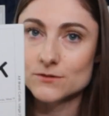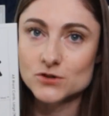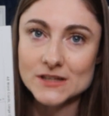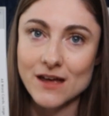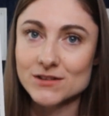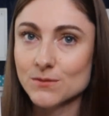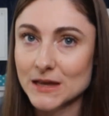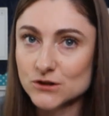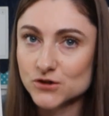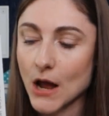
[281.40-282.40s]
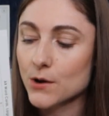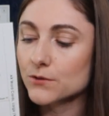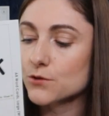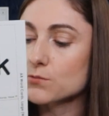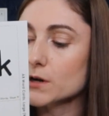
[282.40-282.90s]
of just having them like shout
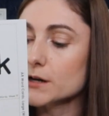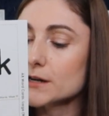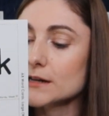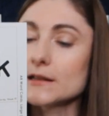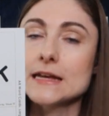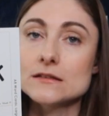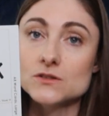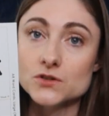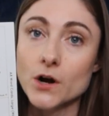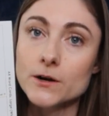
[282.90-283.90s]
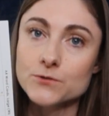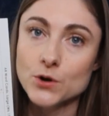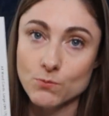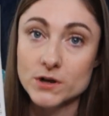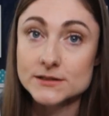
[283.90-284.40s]
out the word, like in scarf,
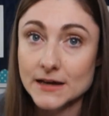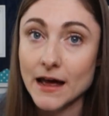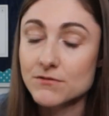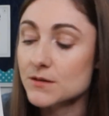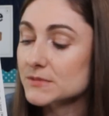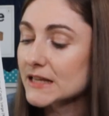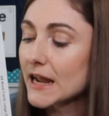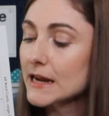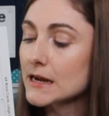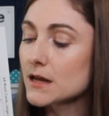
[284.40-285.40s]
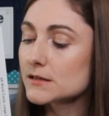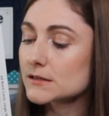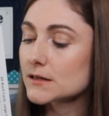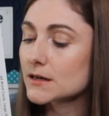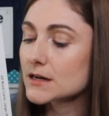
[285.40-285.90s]
you'd want to have them say
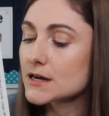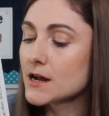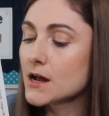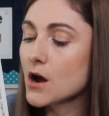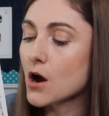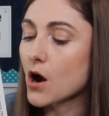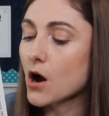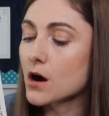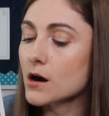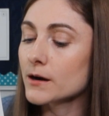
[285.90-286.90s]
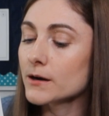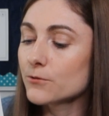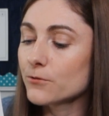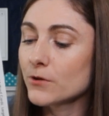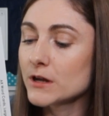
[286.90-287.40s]

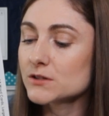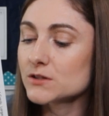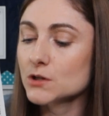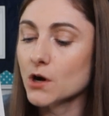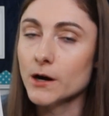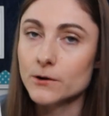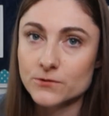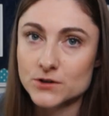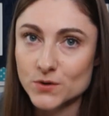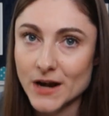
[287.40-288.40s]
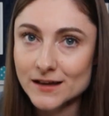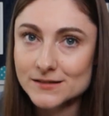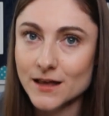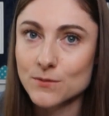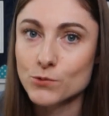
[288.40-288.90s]
scarf, scarf. And you can ask
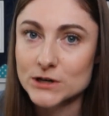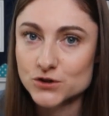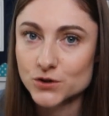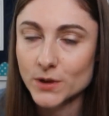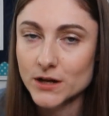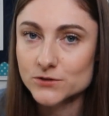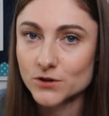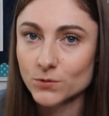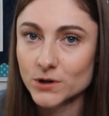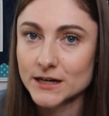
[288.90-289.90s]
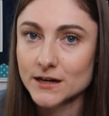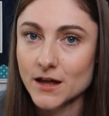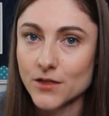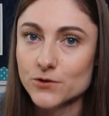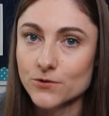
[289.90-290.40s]
them which two letters are working
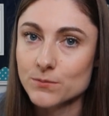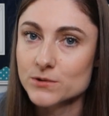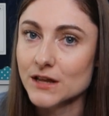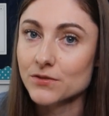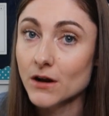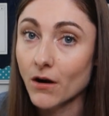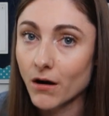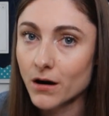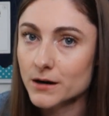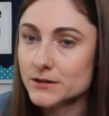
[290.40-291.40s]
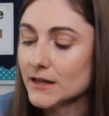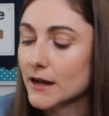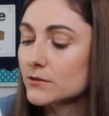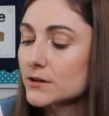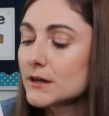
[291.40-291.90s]
together to represent the R
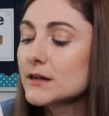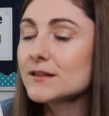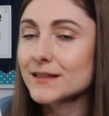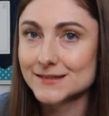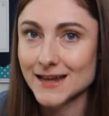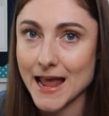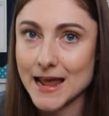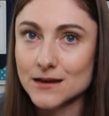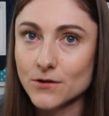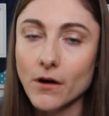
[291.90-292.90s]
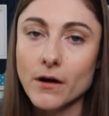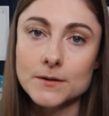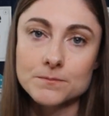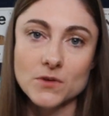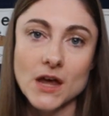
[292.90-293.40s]
sound That's A and R,
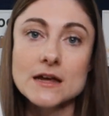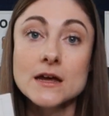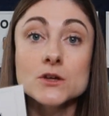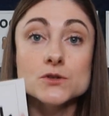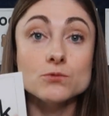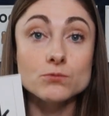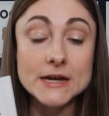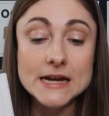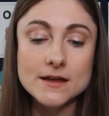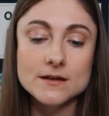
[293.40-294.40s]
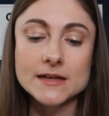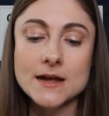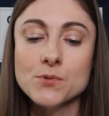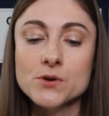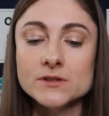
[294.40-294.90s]
okay? So reading
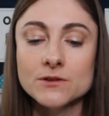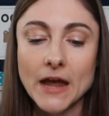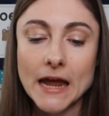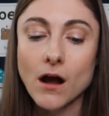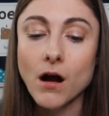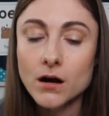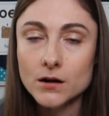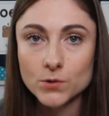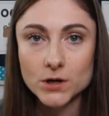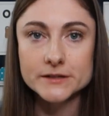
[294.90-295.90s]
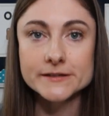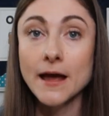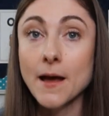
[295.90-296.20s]
examples of AR words,